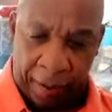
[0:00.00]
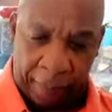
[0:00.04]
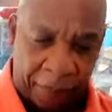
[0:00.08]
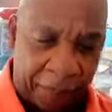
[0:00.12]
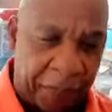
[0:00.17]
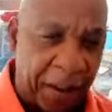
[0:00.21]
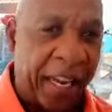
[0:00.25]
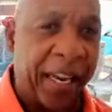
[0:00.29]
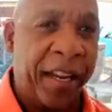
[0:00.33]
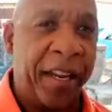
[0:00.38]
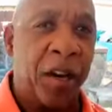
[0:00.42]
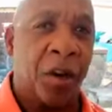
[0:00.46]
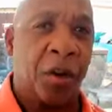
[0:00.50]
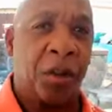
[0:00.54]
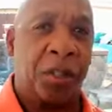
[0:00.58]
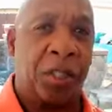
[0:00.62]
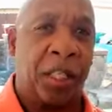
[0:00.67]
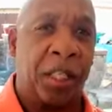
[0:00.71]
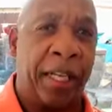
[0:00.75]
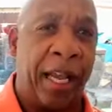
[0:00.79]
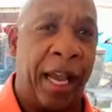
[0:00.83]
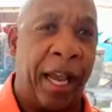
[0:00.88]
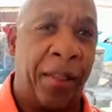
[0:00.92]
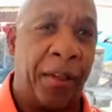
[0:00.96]
videos
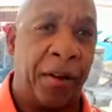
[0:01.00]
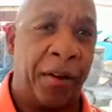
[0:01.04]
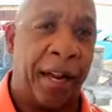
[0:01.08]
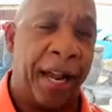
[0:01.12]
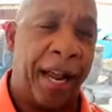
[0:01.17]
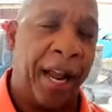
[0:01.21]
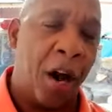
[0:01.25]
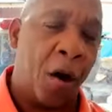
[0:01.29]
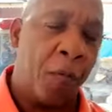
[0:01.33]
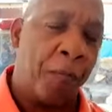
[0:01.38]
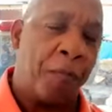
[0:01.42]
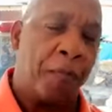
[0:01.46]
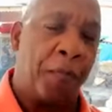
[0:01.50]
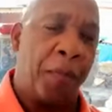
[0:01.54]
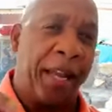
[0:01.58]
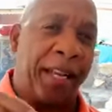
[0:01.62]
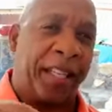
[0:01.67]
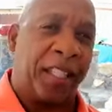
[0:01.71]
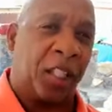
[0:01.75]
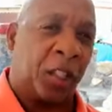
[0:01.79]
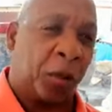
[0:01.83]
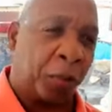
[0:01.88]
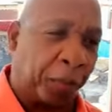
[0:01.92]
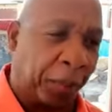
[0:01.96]
together to help
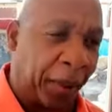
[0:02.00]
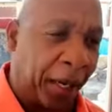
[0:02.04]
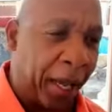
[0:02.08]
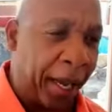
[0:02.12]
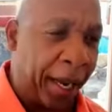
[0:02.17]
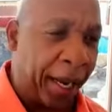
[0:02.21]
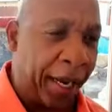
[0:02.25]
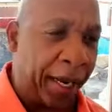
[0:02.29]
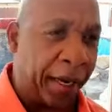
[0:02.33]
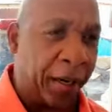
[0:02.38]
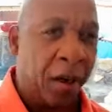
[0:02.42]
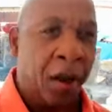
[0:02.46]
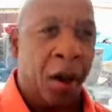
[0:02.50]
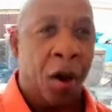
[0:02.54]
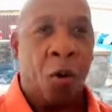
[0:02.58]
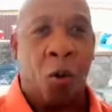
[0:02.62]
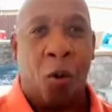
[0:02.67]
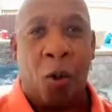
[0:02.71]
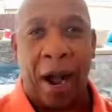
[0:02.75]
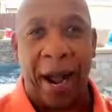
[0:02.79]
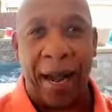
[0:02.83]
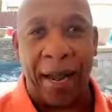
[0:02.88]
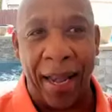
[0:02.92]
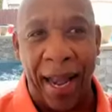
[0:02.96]
explain
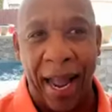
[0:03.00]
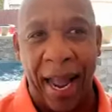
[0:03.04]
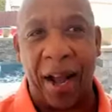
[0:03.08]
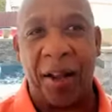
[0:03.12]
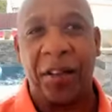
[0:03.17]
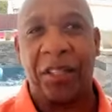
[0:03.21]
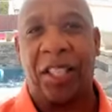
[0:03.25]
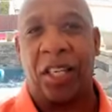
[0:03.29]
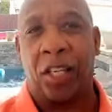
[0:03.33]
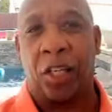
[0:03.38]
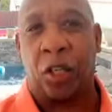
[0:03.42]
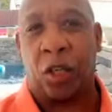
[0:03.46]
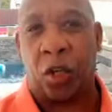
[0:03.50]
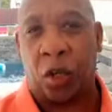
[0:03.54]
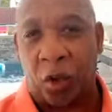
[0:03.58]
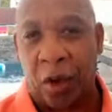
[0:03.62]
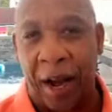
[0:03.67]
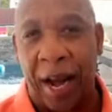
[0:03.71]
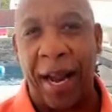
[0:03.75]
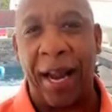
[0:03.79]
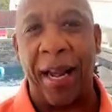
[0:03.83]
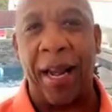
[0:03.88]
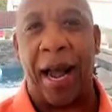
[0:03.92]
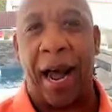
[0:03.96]
why now is a
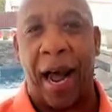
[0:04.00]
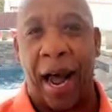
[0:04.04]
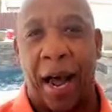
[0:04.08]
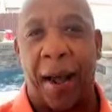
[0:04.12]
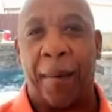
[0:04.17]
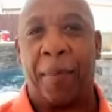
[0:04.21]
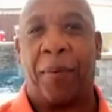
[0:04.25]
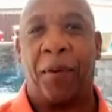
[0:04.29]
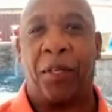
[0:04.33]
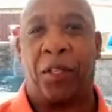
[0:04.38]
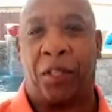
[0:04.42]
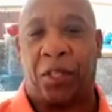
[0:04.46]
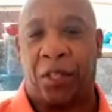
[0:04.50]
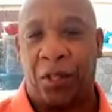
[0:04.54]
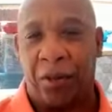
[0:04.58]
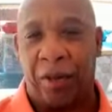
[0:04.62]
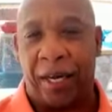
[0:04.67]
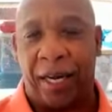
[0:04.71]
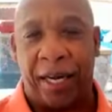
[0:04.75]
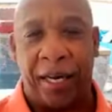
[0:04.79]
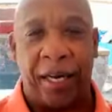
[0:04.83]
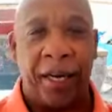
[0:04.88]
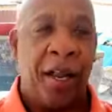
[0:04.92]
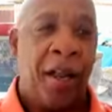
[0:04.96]
great
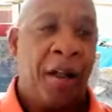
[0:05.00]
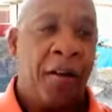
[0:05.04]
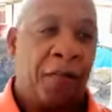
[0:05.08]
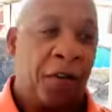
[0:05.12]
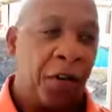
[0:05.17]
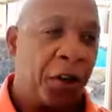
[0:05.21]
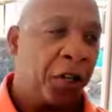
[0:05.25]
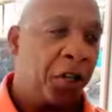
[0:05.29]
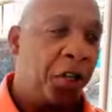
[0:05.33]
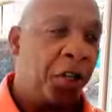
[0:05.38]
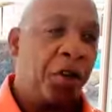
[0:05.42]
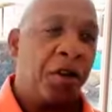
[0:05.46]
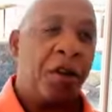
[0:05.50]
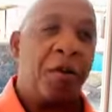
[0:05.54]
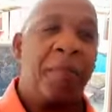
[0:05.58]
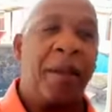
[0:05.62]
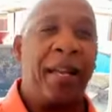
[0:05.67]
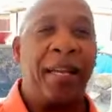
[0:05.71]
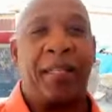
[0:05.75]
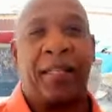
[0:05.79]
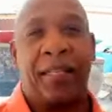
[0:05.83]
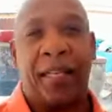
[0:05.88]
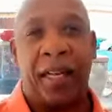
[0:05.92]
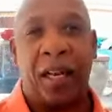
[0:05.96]
opportunity for you to
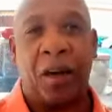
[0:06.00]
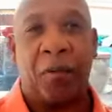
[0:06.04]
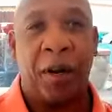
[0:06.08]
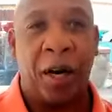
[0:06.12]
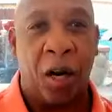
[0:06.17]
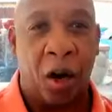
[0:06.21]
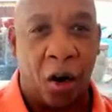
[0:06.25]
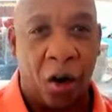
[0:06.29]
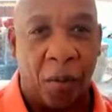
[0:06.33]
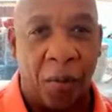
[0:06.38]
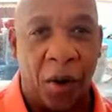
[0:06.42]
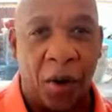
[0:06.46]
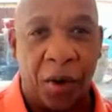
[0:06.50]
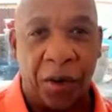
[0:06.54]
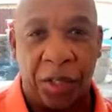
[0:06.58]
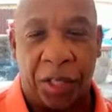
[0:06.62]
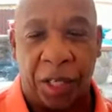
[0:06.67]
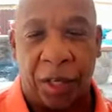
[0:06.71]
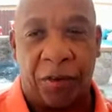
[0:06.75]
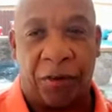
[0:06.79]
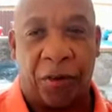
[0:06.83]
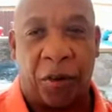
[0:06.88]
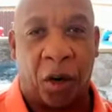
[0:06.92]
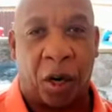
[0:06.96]
be dealing with homeowners
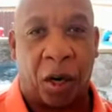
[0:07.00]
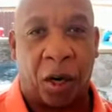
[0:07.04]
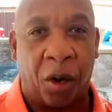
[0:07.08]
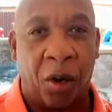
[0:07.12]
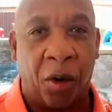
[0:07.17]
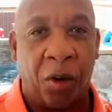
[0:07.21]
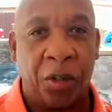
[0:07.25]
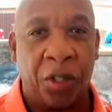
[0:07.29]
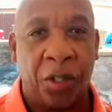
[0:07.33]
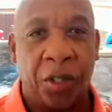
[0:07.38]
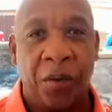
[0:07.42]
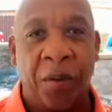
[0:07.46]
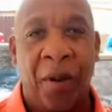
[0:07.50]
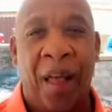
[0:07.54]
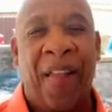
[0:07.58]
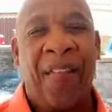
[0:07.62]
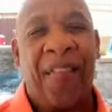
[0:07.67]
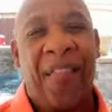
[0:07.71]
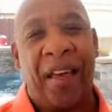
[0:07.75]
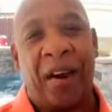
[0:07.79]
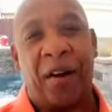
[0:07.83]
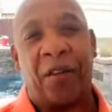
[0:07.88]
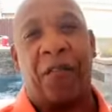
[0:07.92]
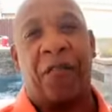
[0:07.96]
in foreclosure
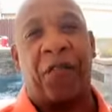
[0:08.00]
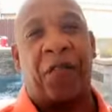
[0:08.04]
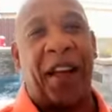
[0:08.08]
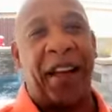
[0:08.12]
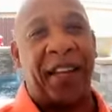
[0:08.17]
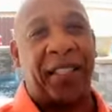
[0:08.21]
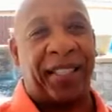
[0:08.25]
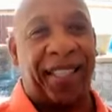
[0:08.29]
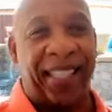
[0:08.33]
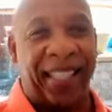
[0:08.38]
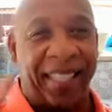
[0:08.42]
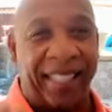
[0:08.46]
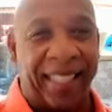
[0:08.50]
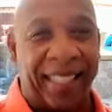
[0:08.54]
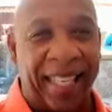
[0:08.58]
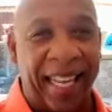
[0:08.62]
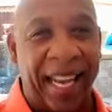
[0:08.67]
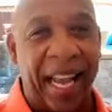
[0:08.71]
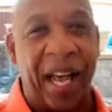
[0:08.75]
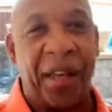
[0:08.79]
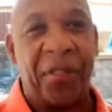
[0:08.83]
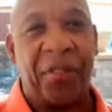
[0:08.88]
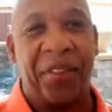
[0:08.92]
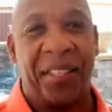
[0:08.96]
that are facing
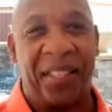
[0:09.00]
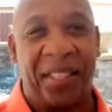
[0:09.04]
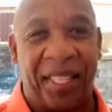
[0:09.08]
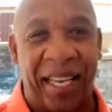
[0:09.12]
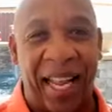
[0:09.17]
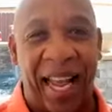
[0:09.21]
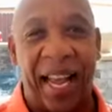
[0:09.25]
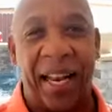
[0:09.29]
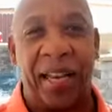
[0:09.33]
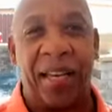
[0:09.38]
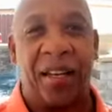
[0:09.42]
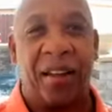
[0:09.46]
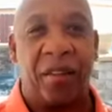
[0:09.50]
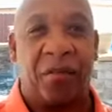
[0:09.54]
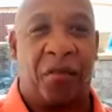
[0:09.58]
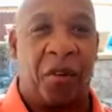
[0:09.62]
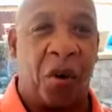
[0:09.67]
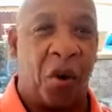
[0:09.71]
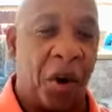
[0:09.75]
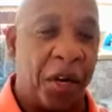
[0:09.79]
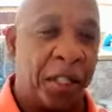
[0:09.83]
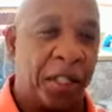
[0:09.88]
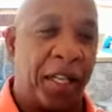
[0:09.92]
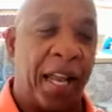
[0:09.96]
death, debt,
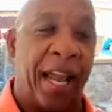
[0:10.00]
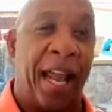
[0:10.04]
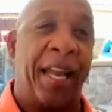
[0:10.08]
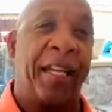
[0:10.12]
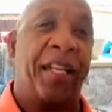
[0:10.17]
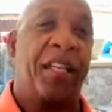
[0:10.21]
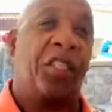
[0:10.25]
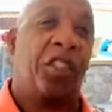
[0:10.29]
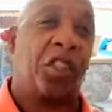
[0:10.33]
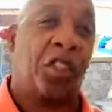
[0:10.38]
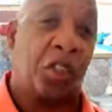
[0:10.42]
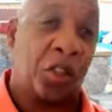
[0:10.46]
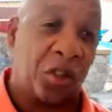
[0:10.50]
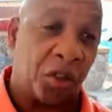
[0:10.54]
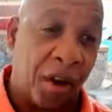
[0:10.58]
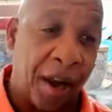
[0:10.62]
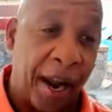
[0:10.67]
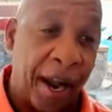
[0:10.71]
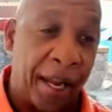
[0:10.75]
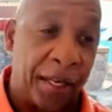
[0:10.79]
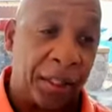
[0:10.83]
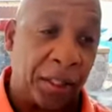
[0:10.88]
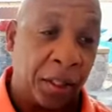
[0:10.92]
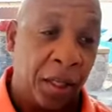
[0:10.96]
divorce, and
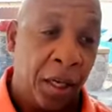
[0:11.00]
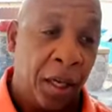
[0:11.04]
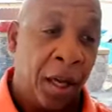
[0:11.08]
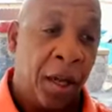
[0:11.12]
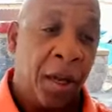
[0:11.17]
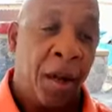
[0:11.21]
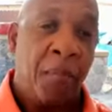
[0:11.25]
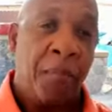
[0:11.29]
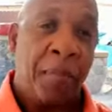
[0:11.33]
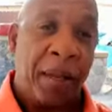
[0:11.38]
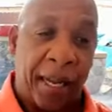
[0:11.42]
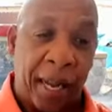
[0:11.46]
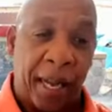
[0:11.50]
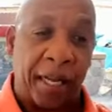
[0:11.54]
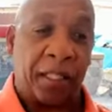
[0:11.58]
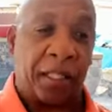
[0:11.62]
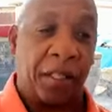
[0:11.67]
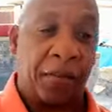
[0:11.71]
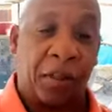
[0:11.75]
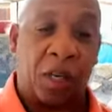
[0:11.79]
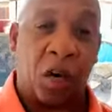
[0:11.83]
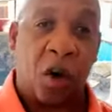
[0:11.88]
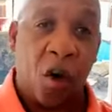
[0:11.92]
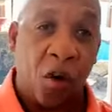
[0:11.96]
distress because
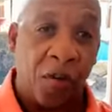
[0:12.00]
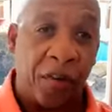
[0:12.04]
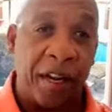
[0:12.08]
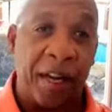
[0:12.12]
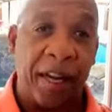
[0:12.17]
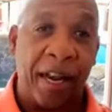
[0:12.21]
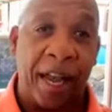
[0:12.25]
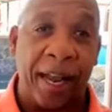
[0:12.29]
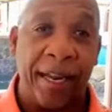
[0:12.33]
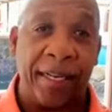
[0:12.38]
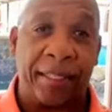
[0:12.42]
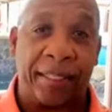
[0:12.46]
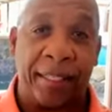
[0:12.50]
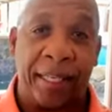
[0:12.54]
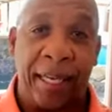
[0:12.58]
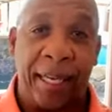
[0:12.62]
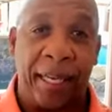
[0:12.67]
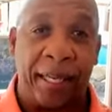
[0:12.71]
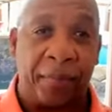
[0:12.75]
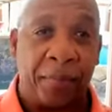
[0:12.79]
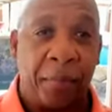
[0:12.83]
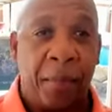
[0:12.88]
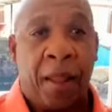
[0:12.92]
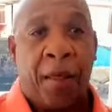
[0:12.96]
of COVID-19.